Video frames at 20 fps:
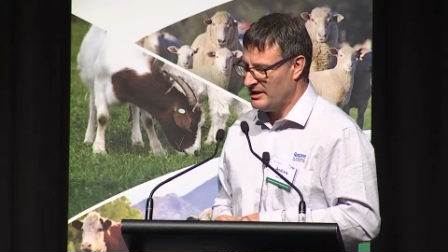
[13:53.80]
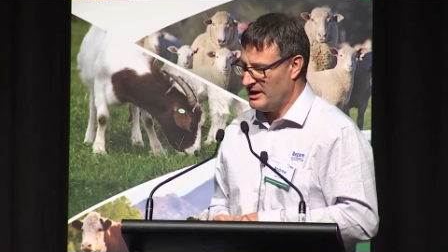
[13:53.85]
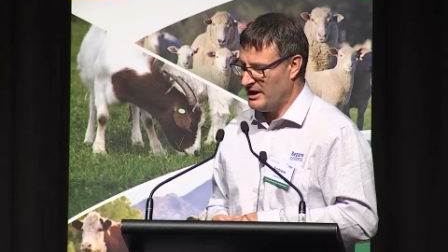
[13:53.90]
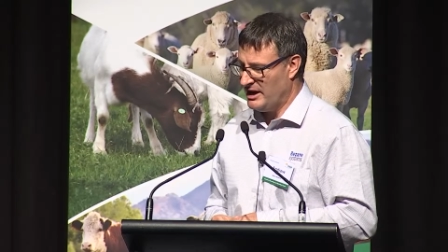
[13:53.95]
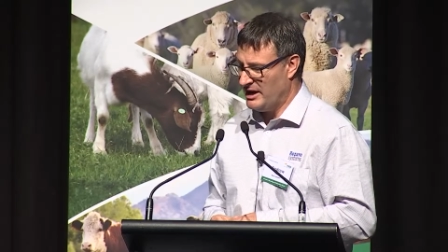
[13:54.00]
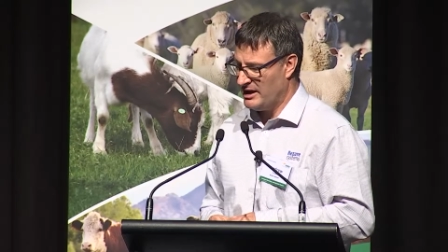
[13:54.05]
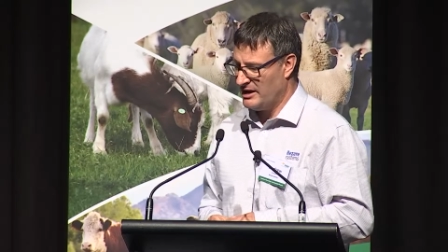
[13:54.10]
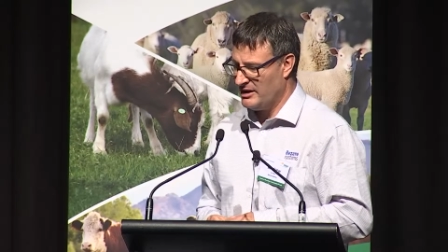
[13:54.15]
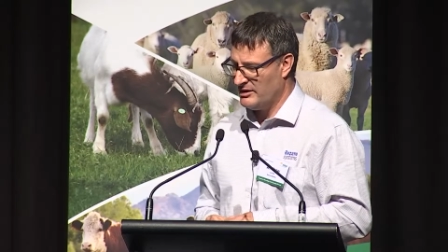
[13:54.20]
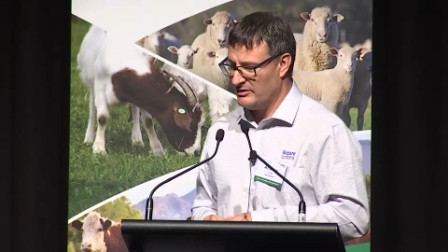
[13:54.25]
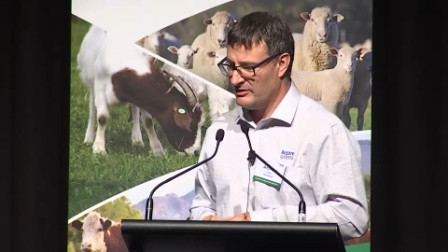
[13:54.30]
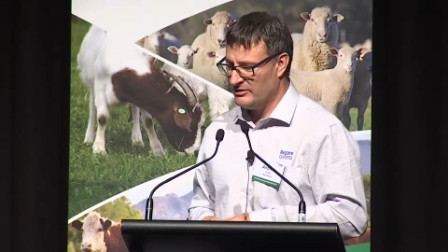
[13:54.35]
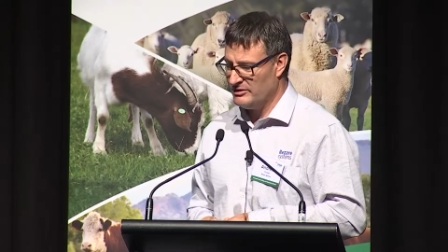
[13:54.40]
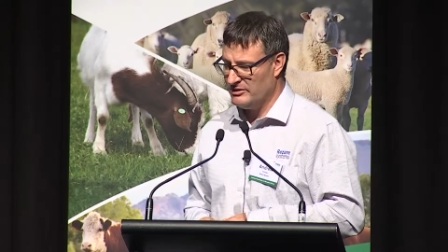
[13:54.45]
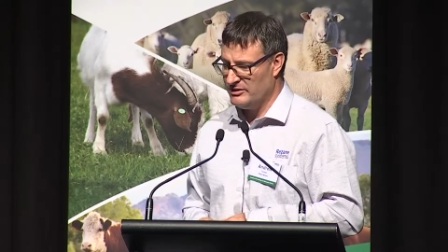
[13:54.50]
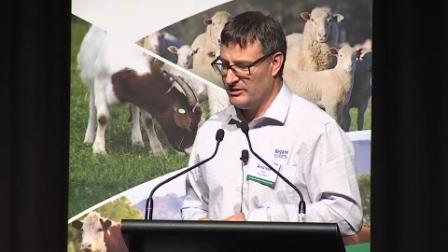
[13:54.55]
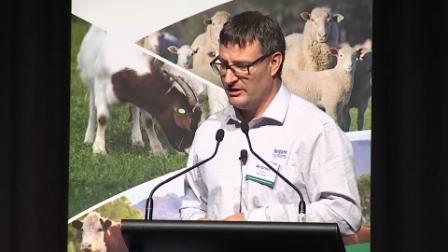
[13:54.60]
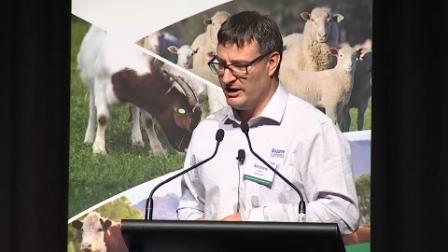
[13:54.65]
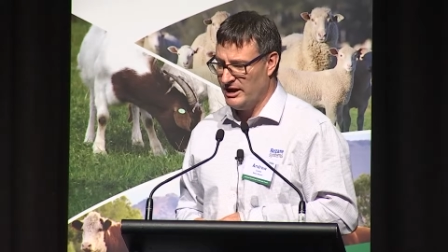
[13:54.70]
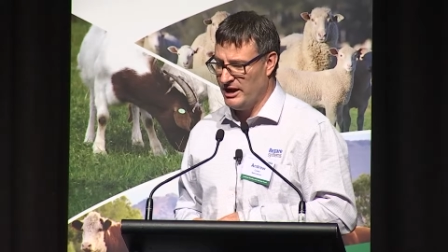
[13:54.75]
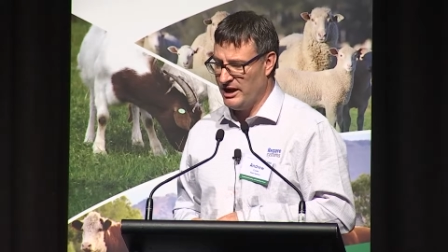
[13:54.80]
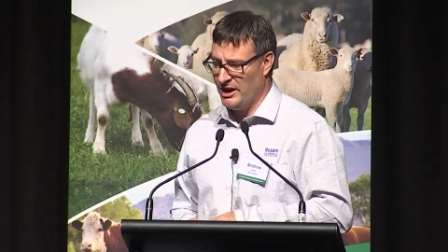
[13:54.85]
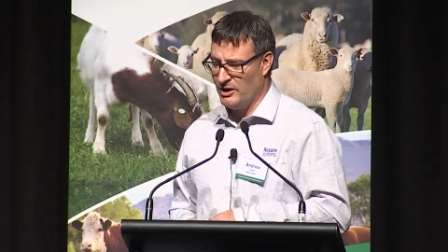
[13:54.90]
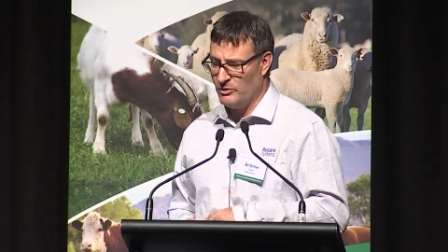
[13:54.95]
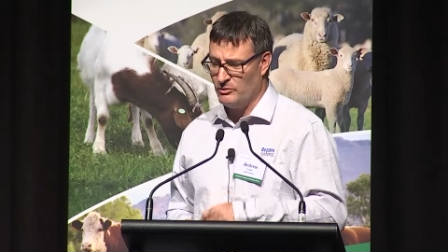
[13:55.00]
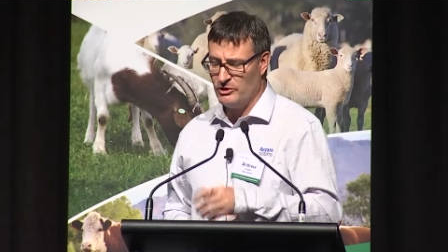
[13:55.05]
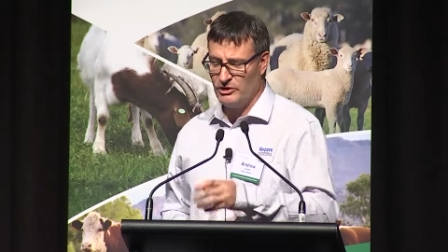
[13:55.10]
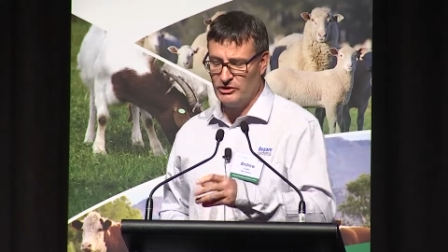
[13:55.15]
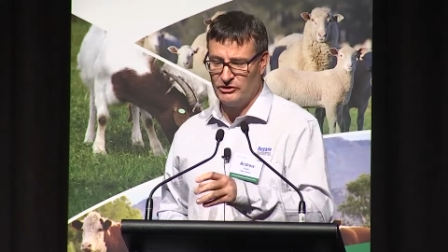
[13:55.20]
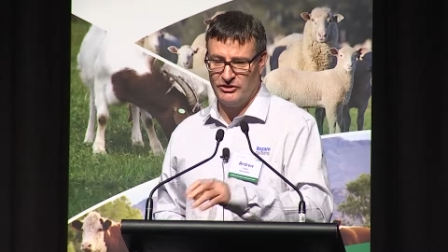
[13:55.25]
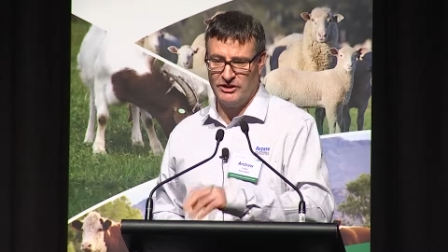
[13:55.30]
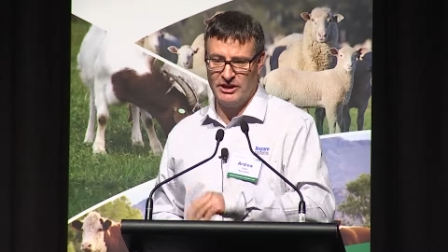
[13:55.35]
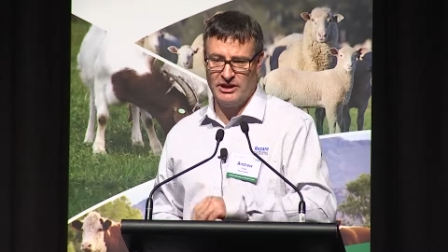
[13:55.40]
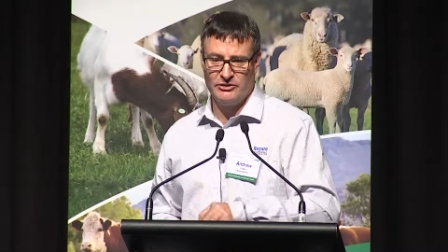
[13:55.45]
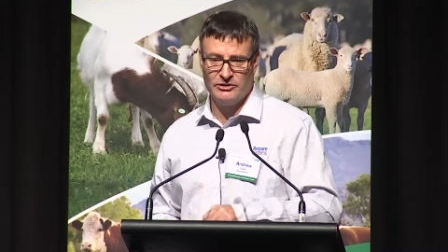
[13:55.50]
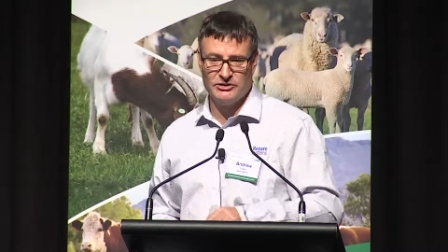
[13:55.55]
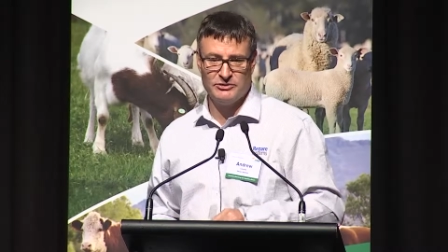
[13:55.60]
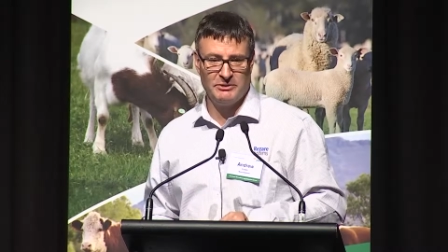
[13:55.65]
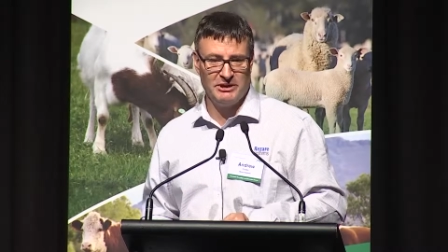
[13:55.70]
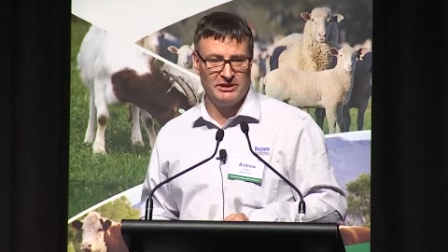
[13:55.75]
Uh, our work
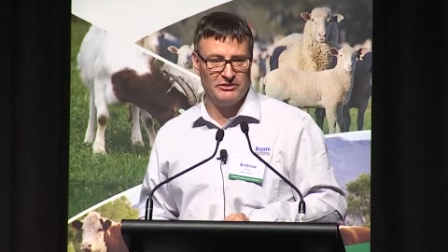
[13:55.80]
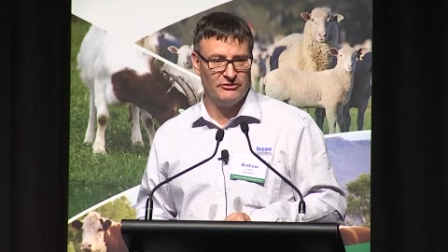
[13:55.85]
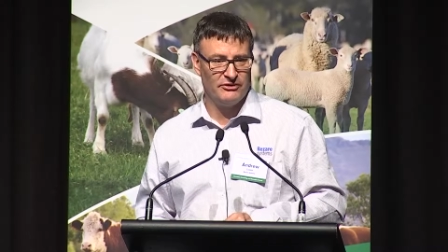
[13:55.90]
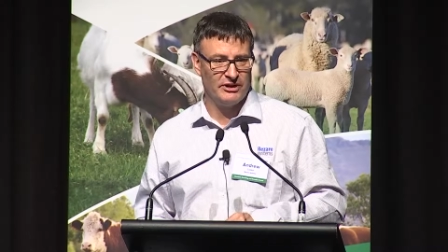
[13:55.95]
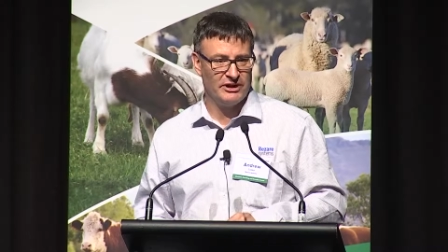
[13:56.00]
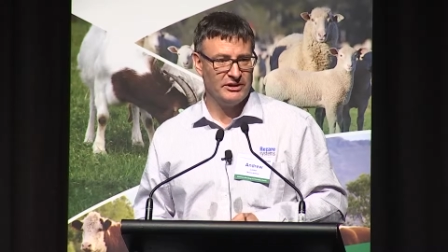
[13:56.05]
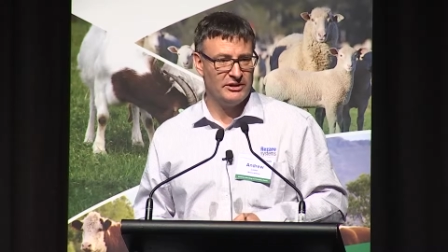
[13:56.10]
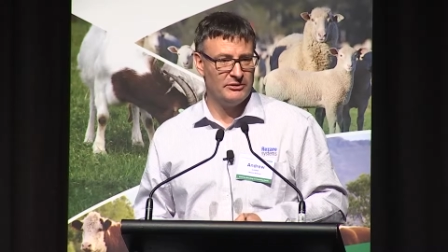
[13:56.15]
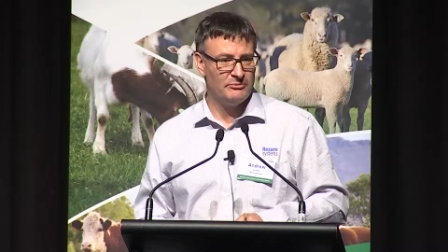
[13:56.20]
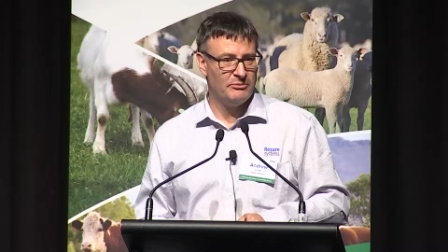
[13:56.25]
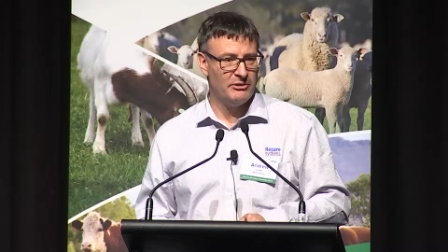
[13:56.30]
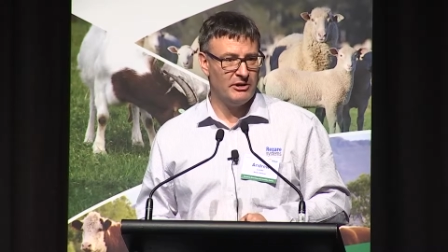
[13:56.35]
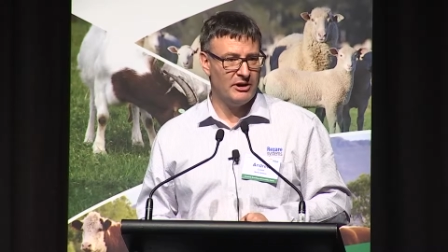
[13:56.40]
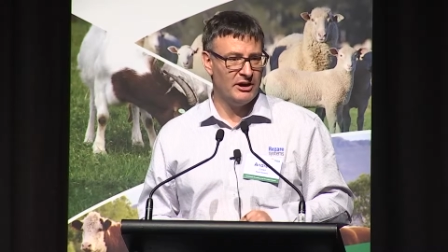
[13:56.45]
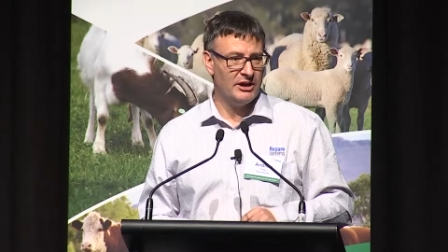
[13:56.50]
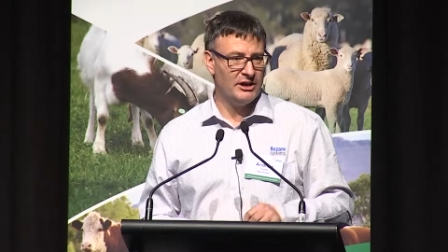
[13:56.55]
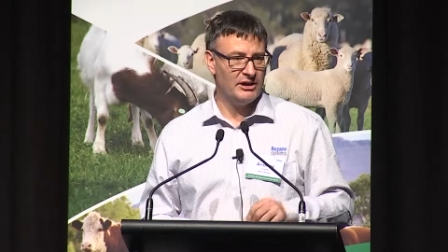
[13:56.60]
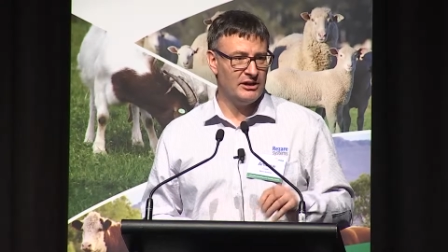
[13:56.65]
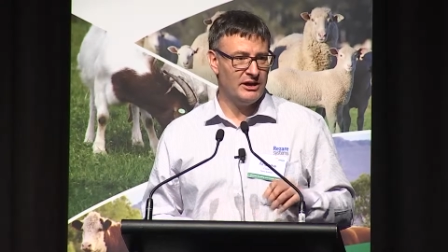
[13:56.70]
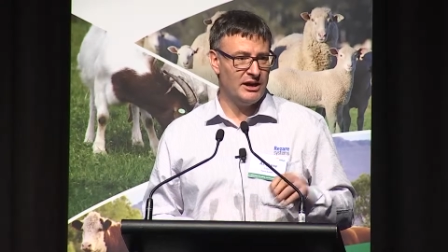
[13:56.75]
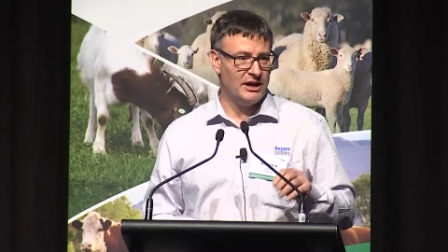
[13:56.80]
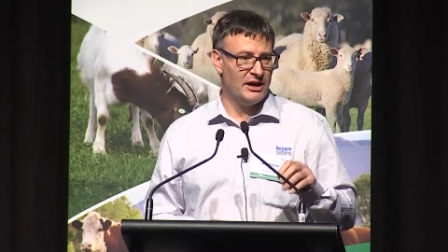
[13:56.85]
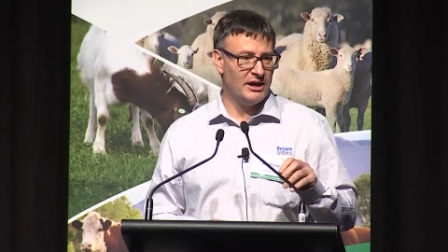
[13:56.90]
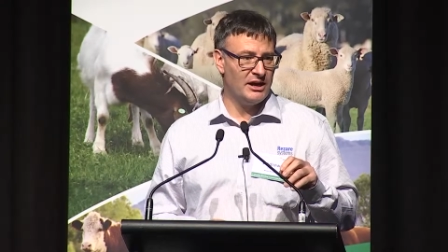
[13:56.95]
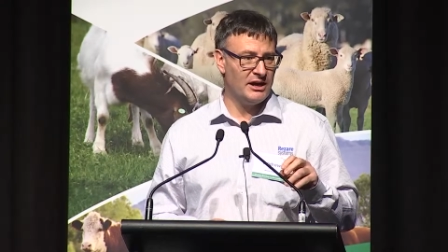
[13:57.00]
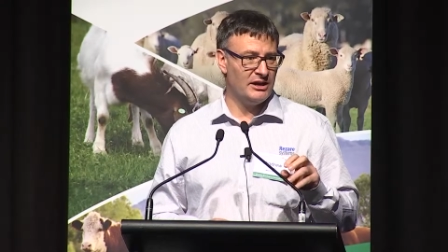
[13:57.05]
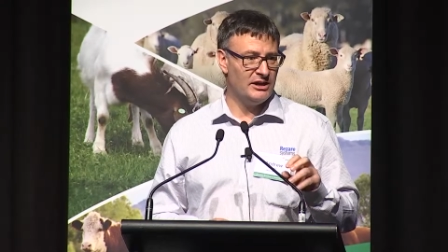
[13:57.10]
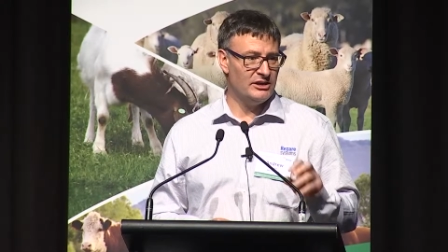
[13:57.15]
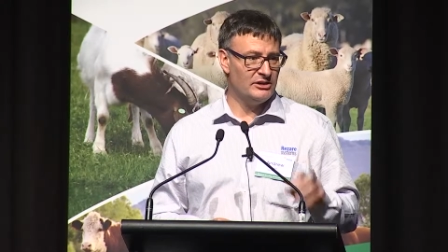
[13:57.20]
there has been funded by uh,